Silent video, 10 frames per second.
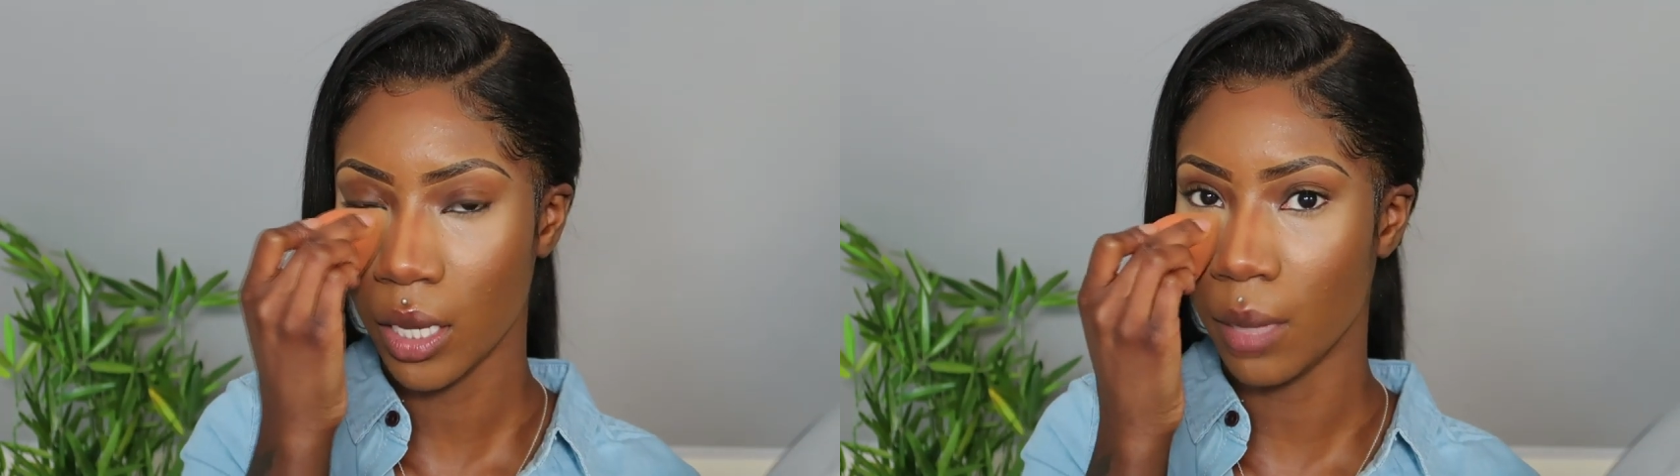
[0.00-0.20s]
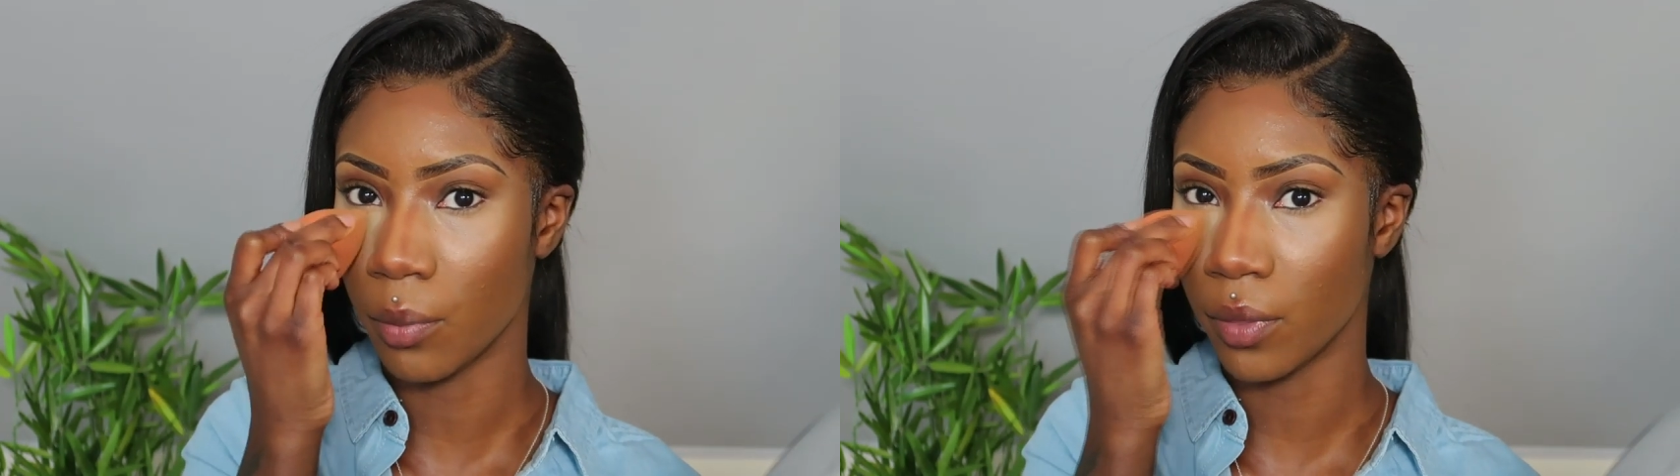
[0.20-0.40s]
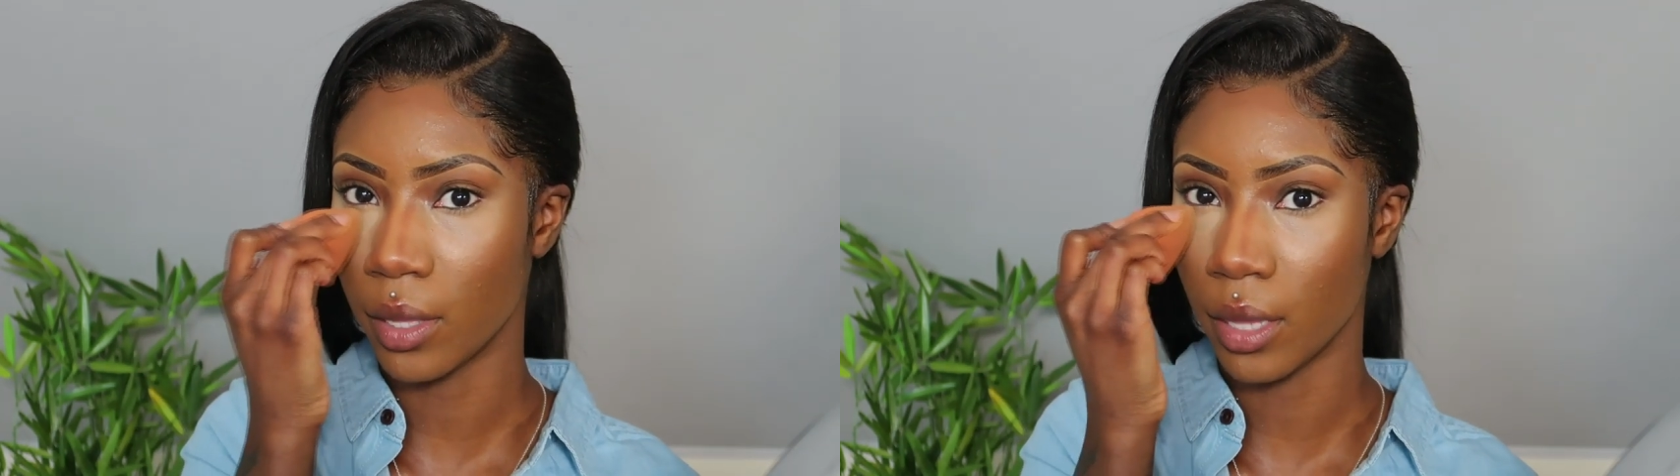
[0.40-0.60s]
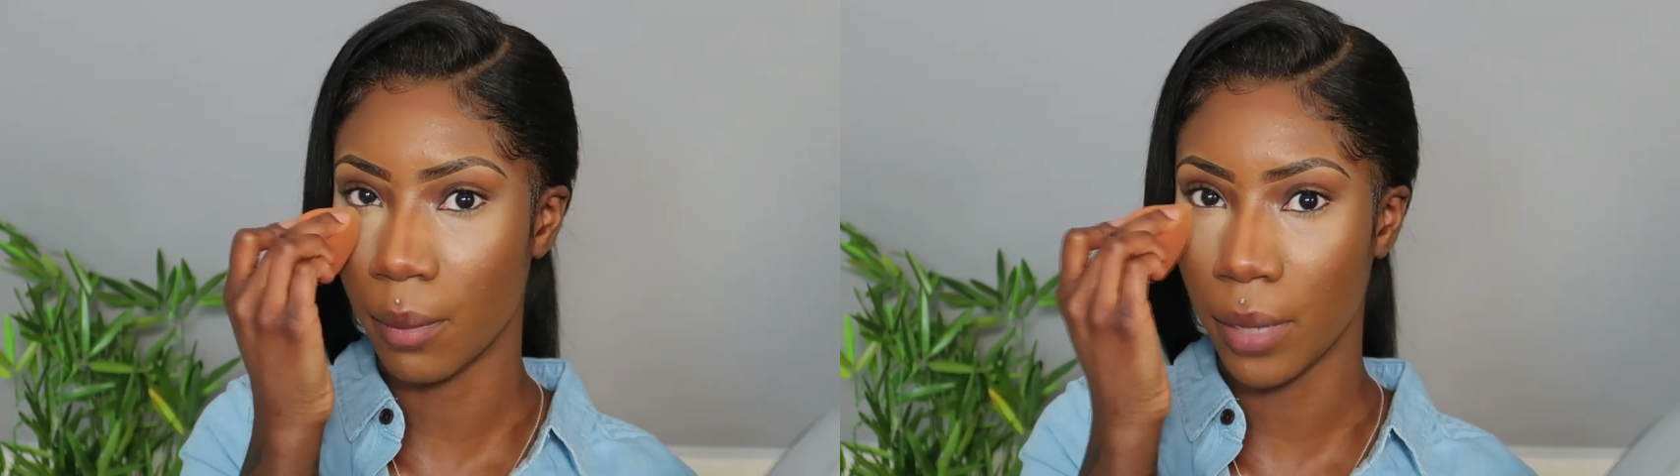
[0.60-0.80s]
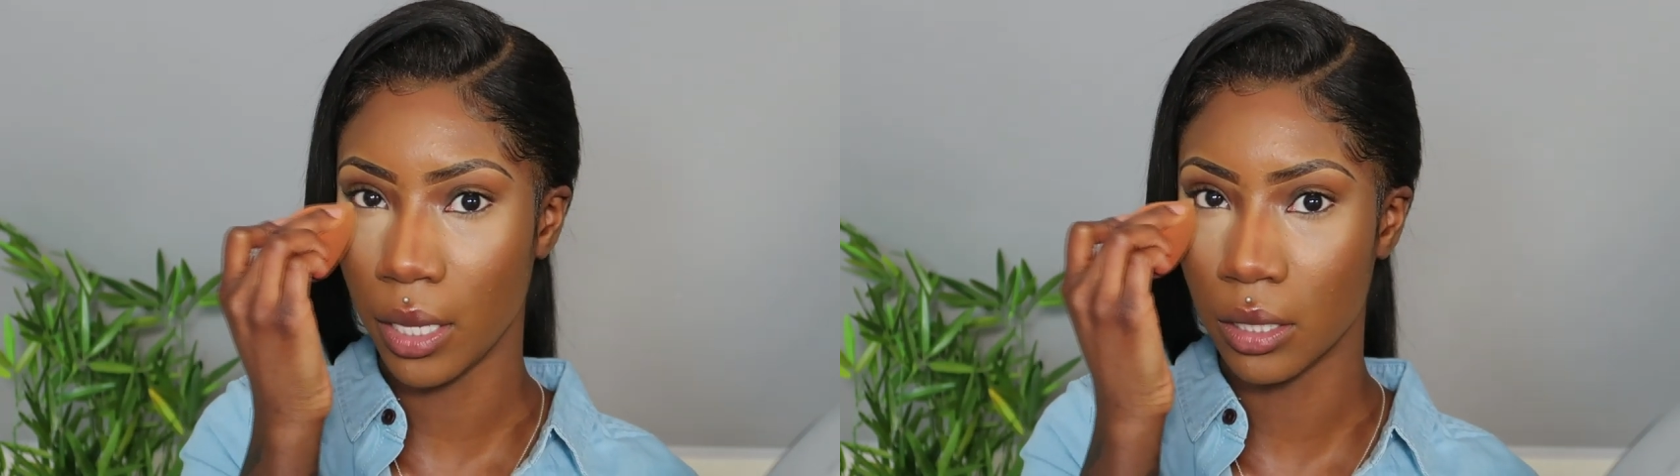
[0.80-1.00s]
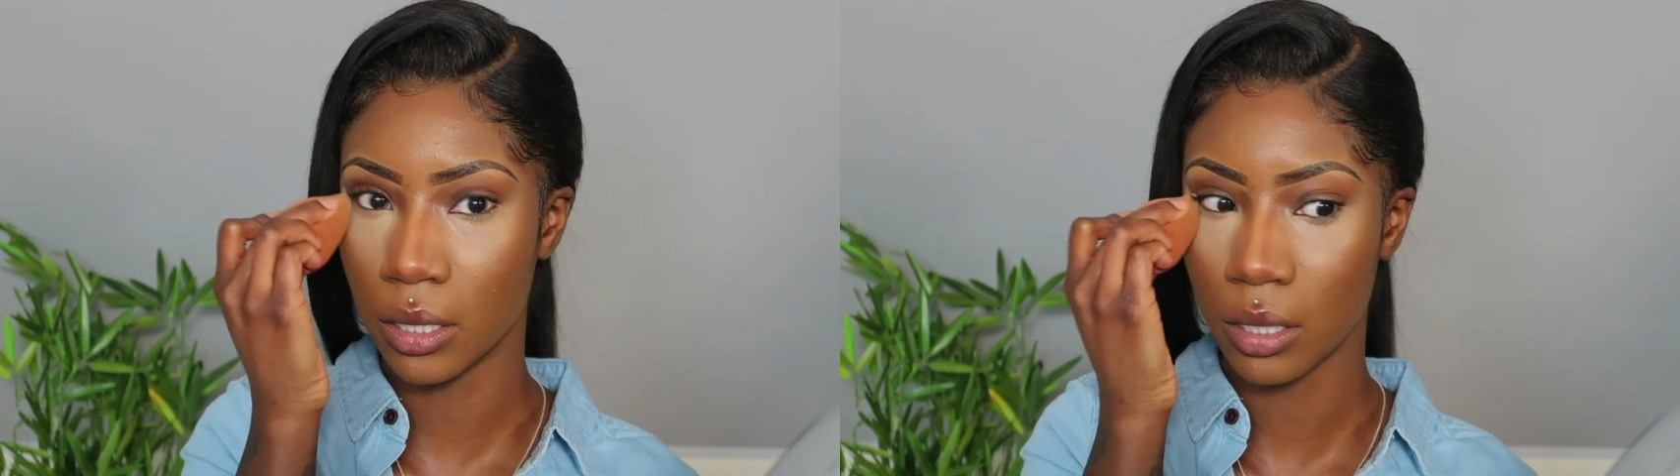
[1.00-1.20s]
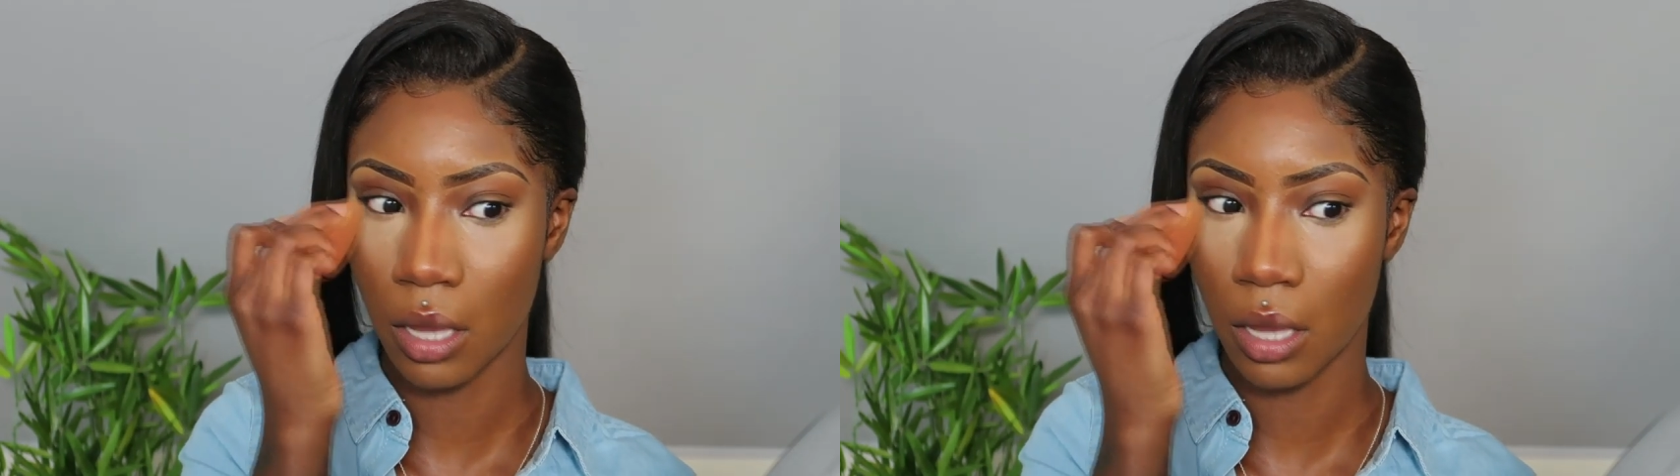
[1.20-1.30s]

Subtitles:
I used to bake a lot,